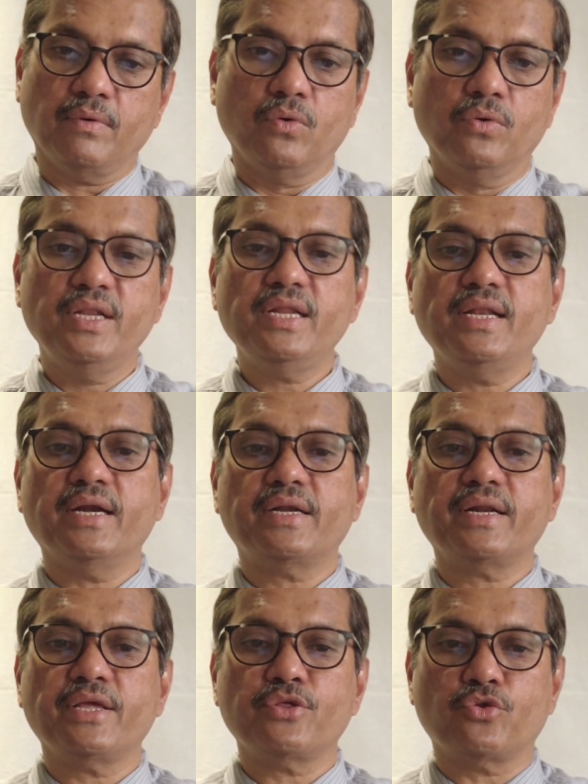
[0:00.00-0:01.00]
only in
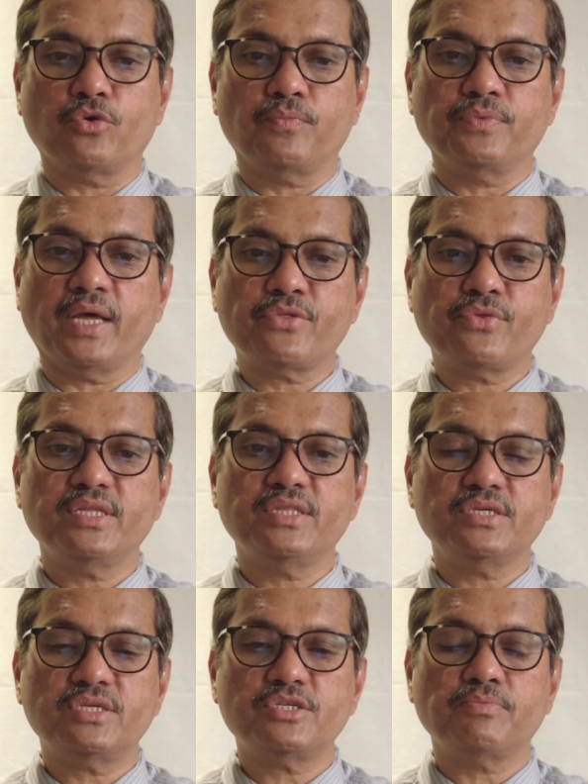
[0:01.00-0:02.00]
later age group. Actually,
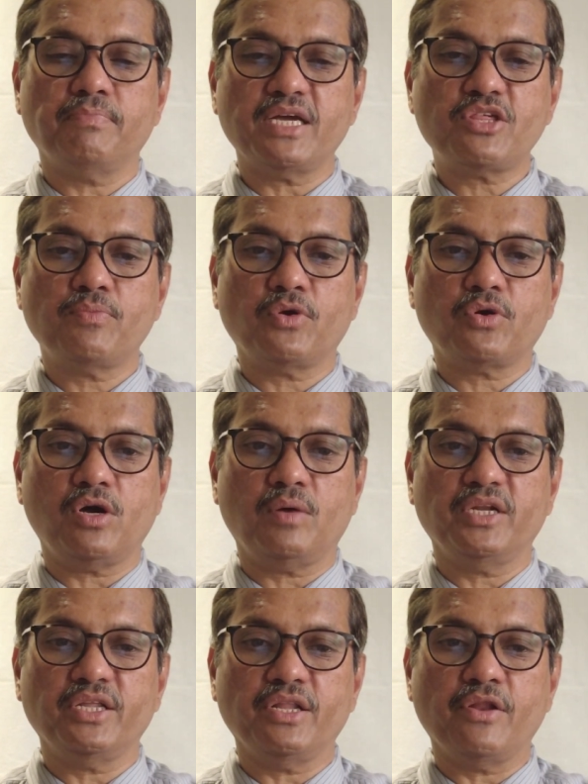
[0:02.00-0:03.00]
this is much more
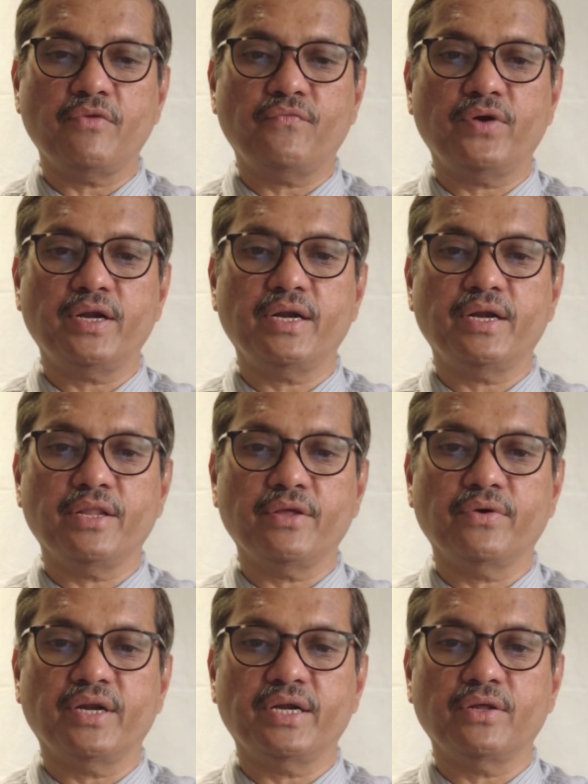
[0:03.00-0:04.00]
common in infant and
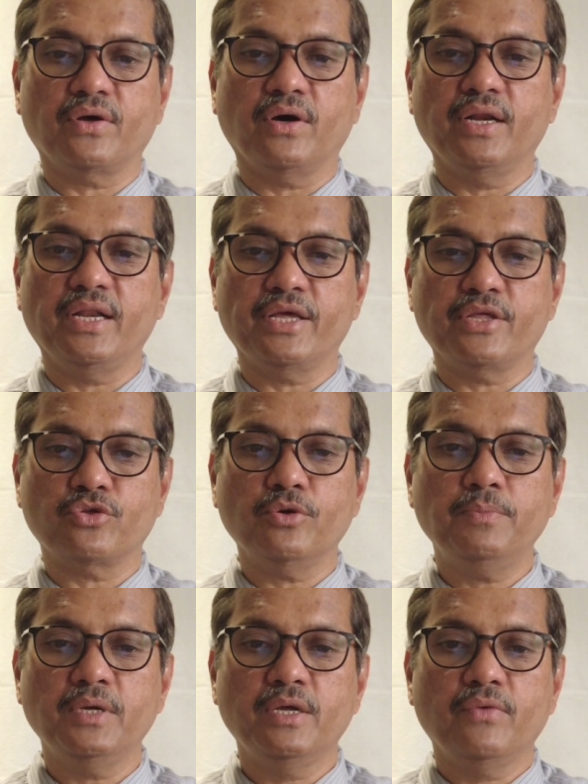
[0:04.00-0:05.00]
neonatal early age
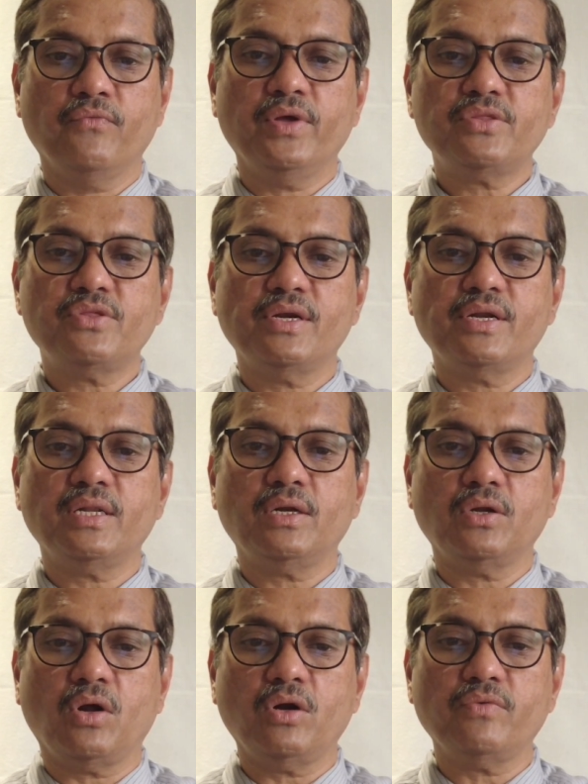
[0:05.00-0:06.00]
group, where children
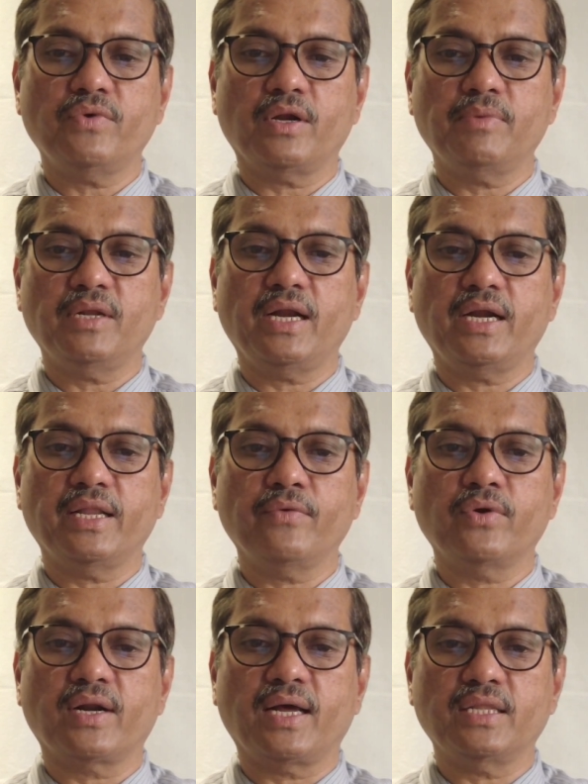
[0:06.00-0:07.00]
are not verbal and they
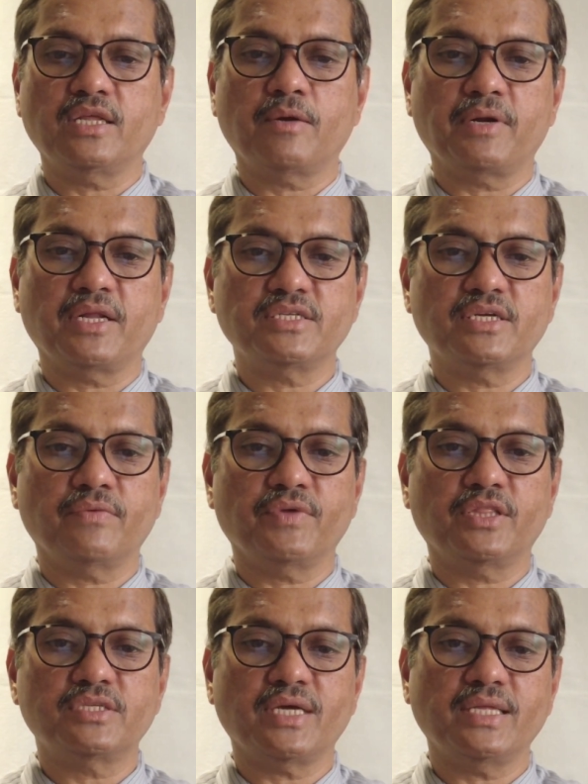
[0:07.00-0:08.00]
would rather present
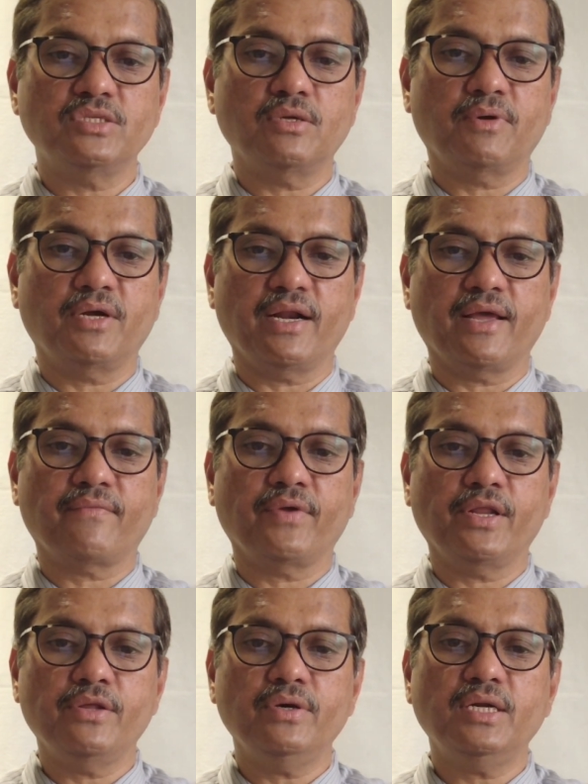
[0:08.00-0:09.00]
with signs of cardiac
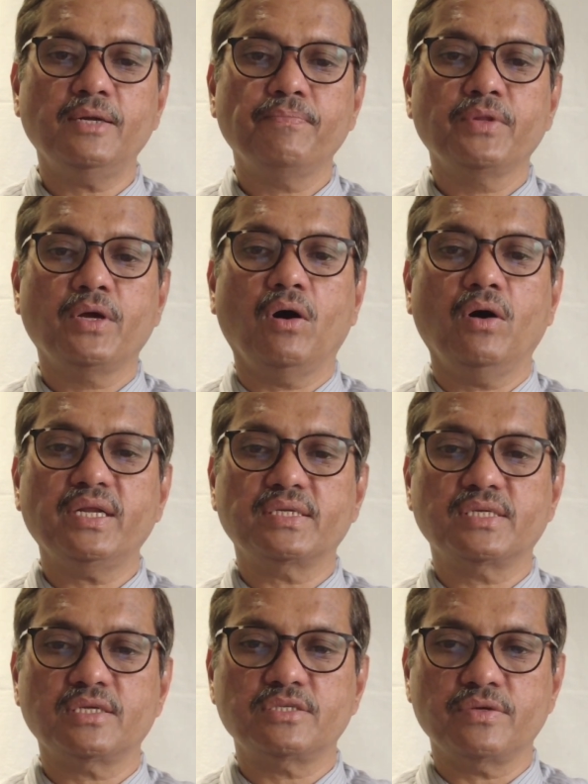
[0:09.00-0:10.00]
failure or
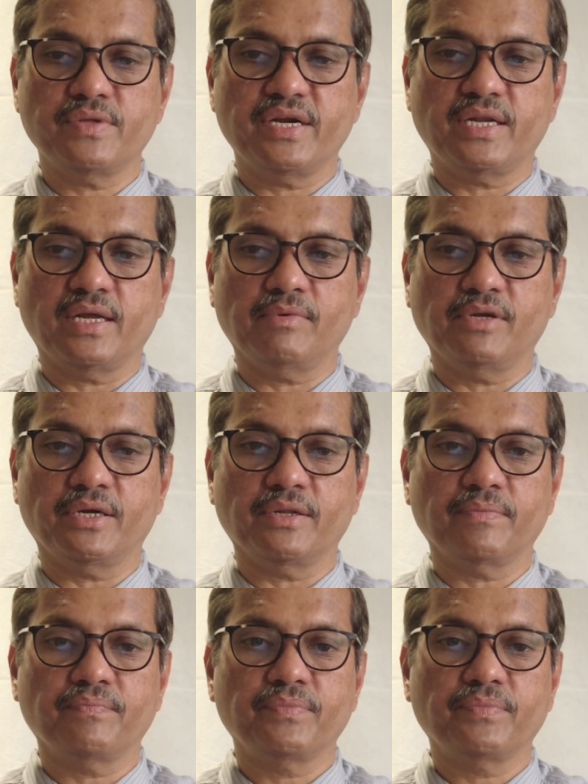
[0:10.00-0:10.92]
excessive irritability.